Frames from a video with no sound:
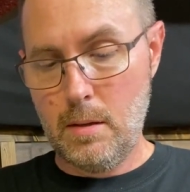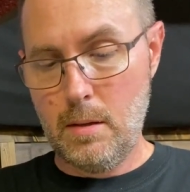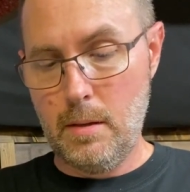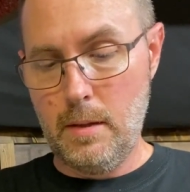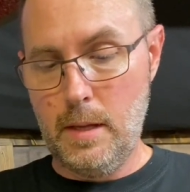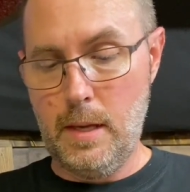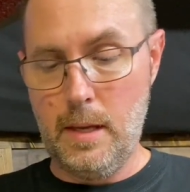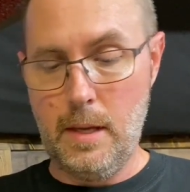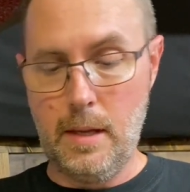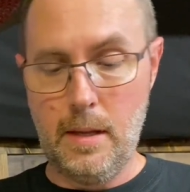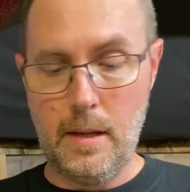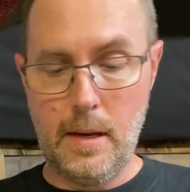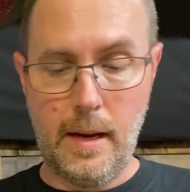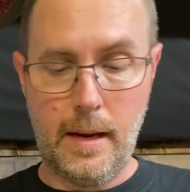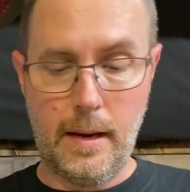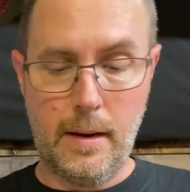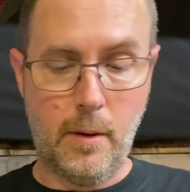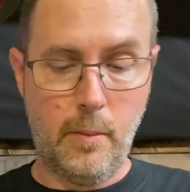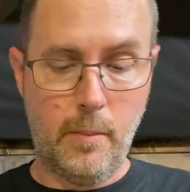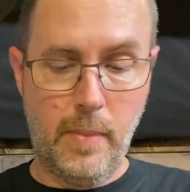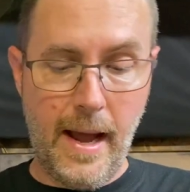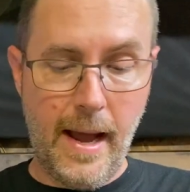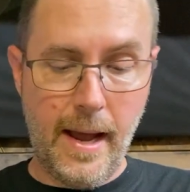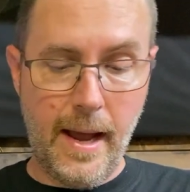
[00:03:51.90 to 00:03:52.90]
And I go
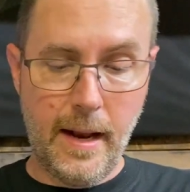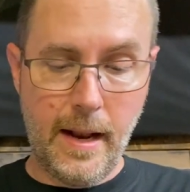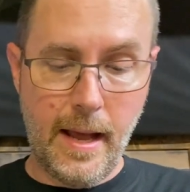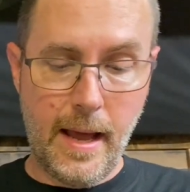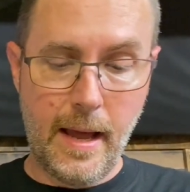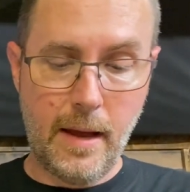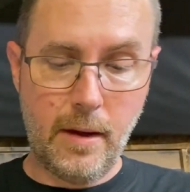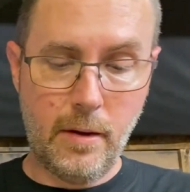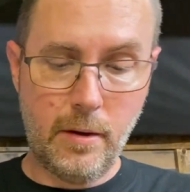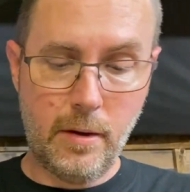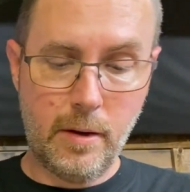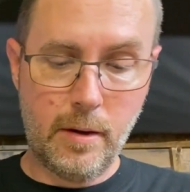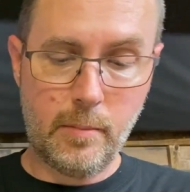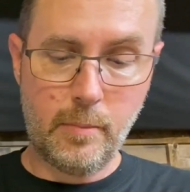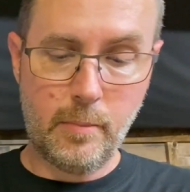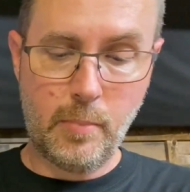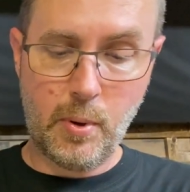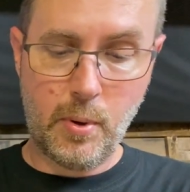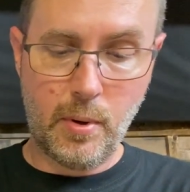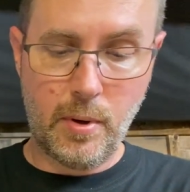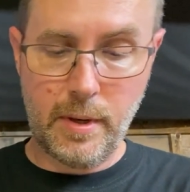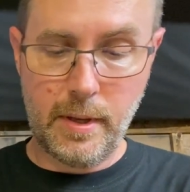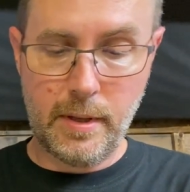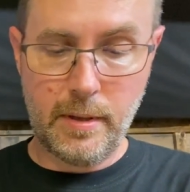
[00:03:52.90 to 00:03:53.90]
buy an eye hook,
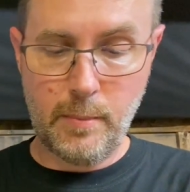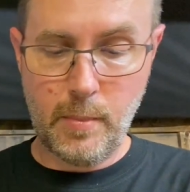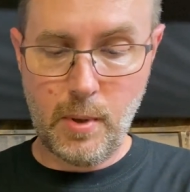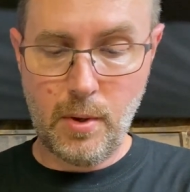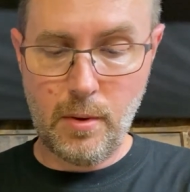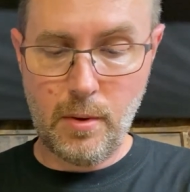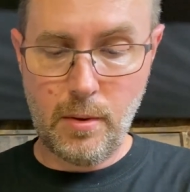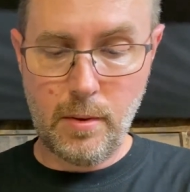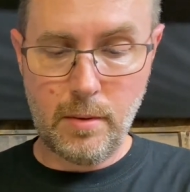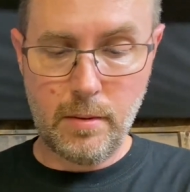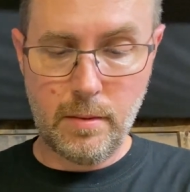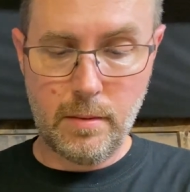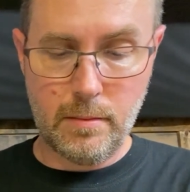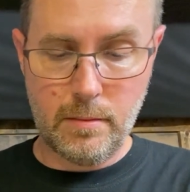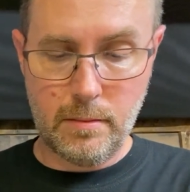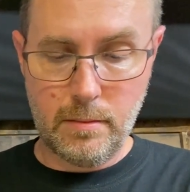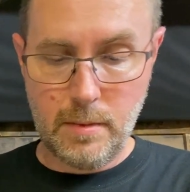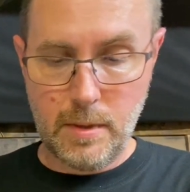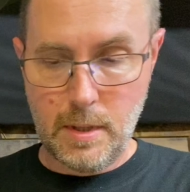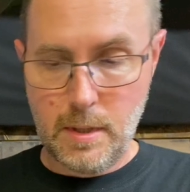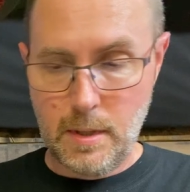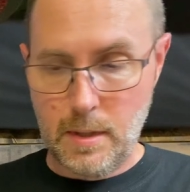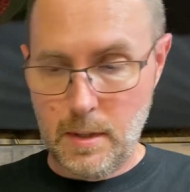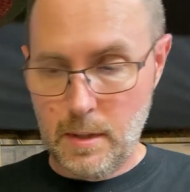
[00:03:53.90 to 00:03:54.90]
pour it in the mold, and
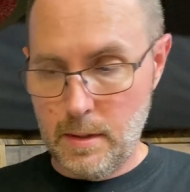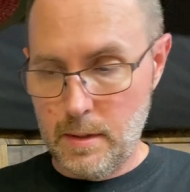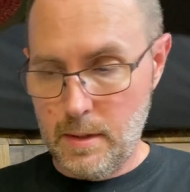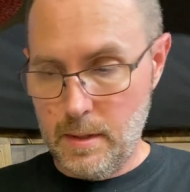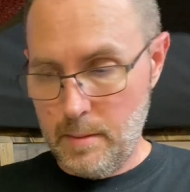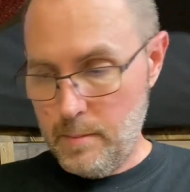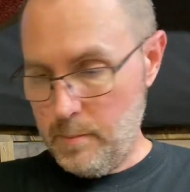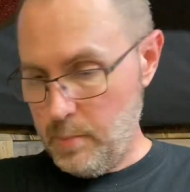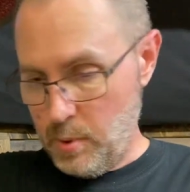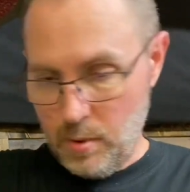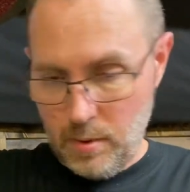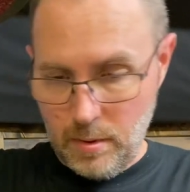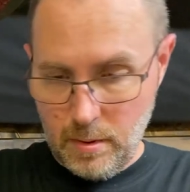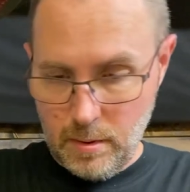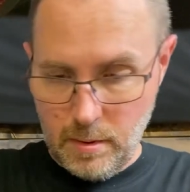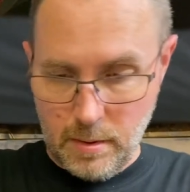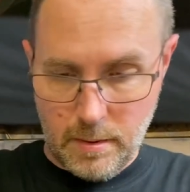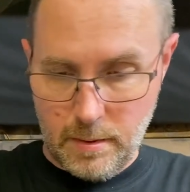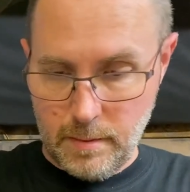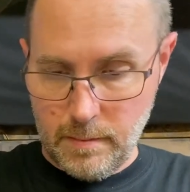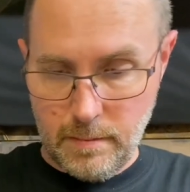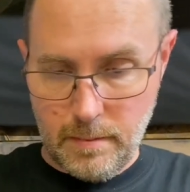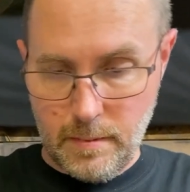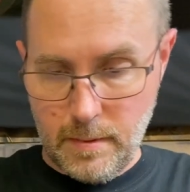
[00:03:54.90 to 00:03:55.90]
then pour
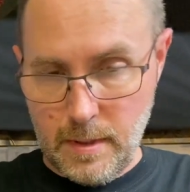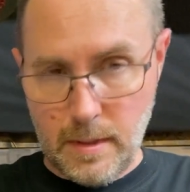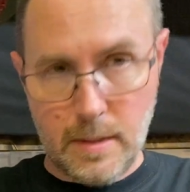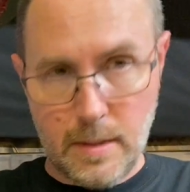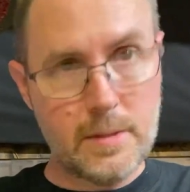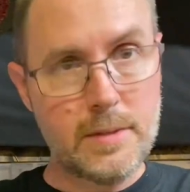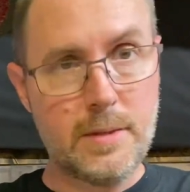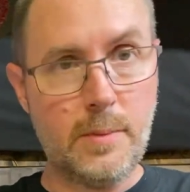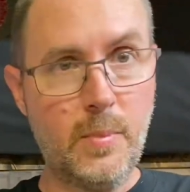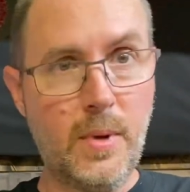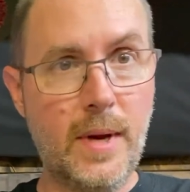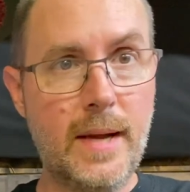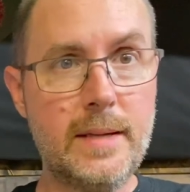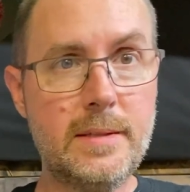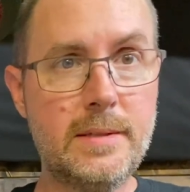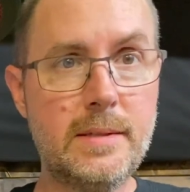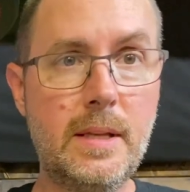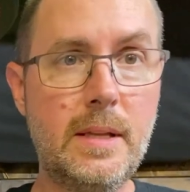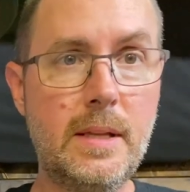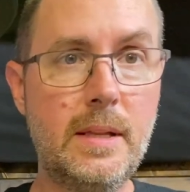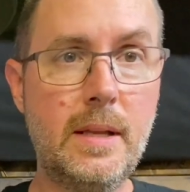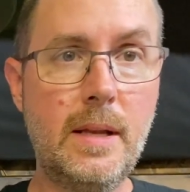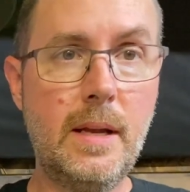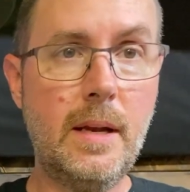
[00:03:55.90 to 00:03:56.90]
some resin
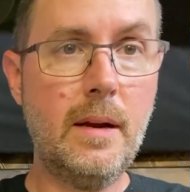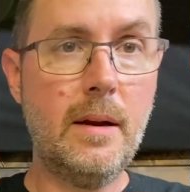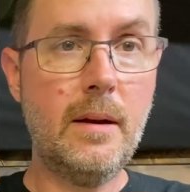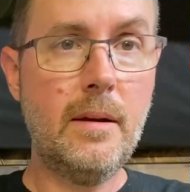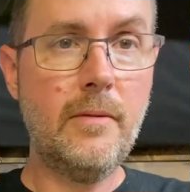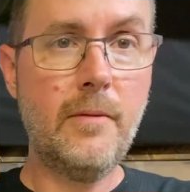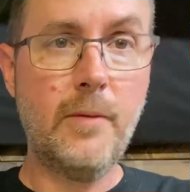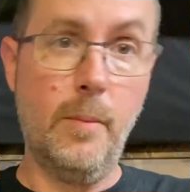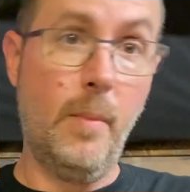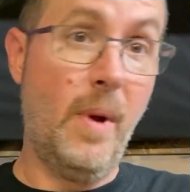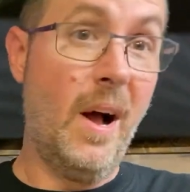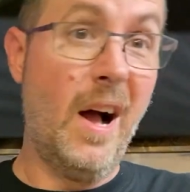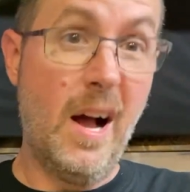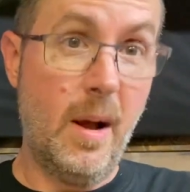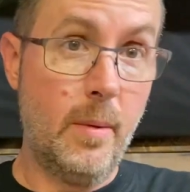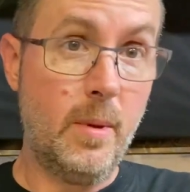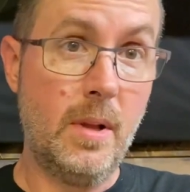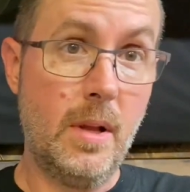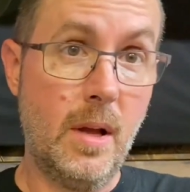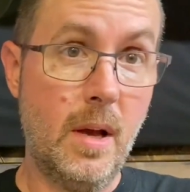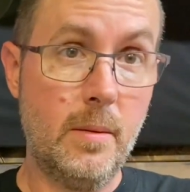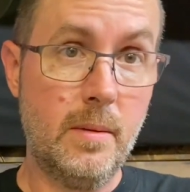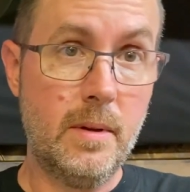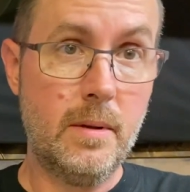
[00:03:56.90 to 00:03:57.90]
in there from Hobby
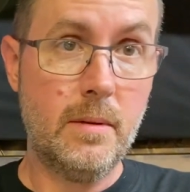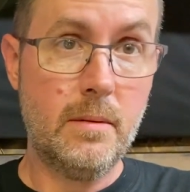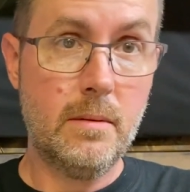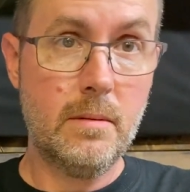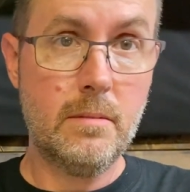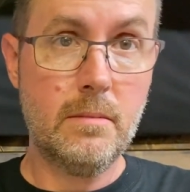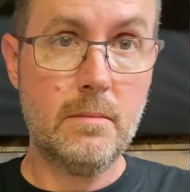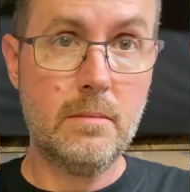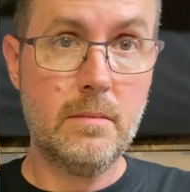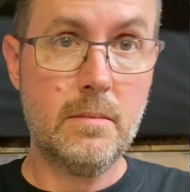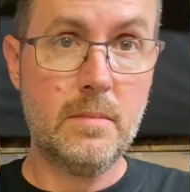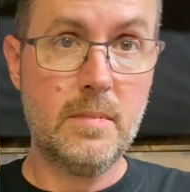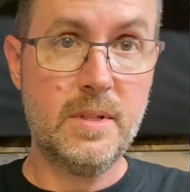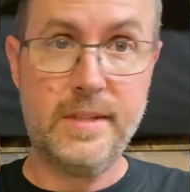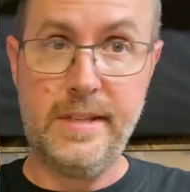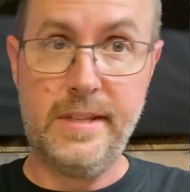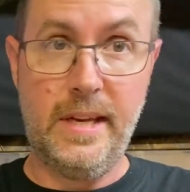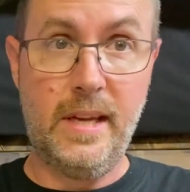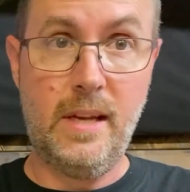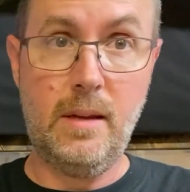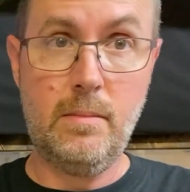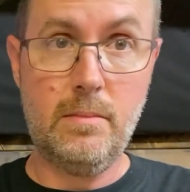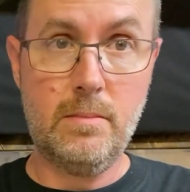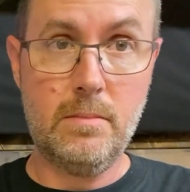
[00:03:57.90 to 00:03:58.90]
Lobby.
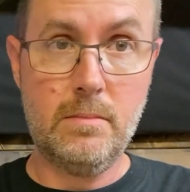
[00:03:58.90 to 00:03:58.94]
Cheap